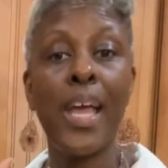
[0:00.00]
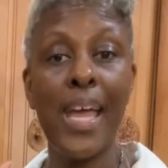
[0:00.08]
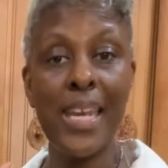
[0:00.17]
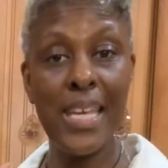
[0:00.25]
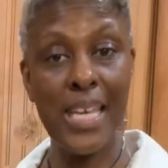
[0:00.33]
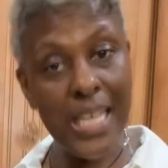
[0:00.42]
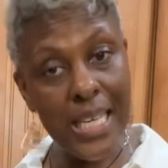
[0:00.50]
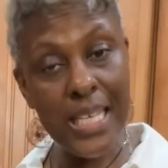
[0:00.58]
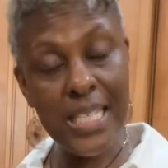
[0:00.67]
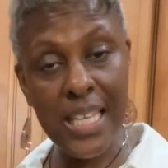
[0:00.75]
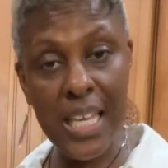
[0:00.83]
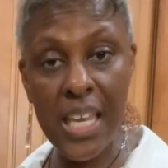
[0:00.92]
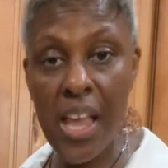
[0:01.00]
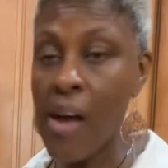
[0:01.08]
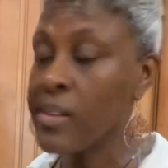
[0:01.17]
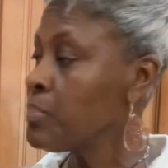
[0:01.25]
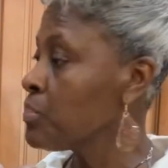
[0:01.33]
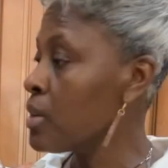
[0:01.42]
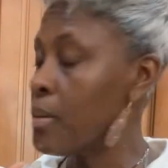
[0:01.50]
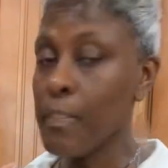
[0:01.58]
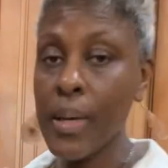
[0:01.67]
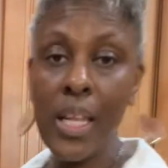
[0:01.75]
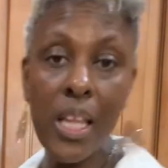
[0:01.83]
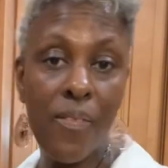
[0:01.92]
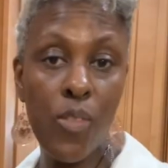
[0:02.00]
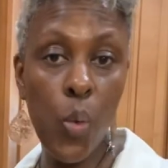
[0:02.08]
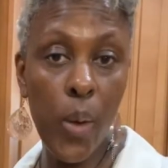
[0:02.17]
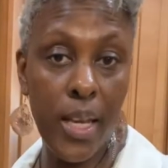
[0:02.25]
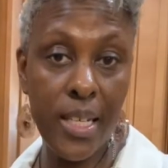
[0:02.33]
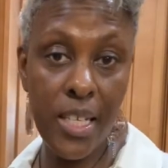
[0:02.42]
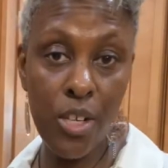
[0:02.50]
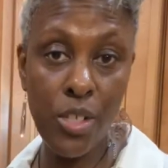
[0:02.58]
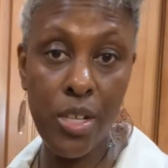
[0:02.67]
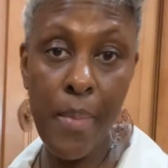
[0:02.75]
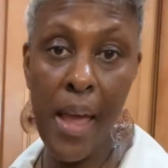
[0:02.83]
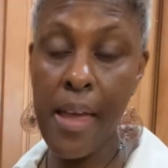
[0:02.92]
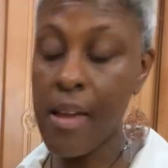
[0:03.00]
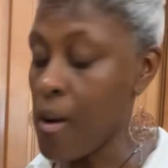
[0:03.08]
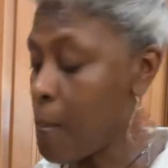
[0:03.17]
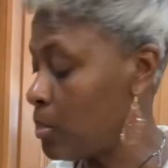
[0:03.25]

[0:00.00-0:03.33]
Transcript: and easy middle of the week dinner to make,